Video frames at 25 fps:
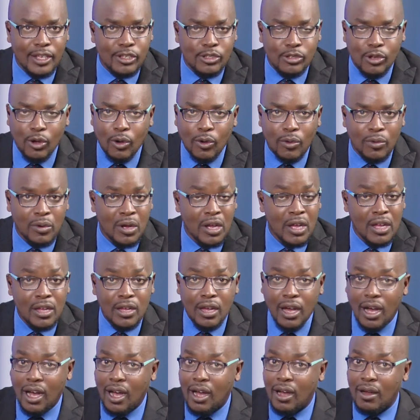So
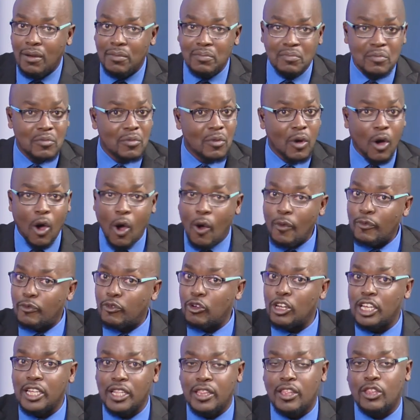
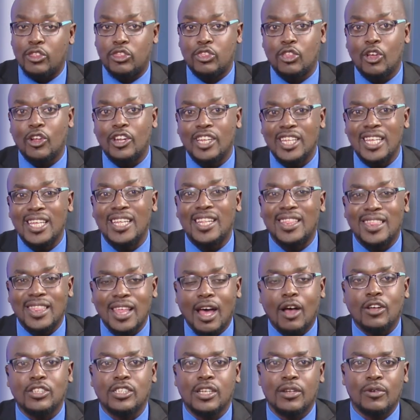hopefully the
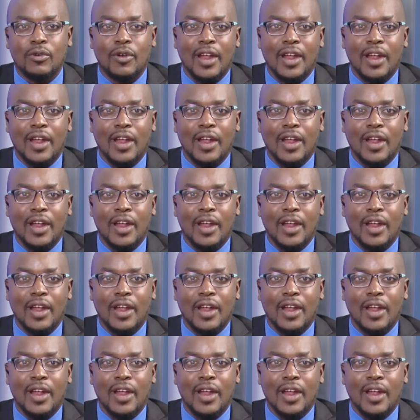30,000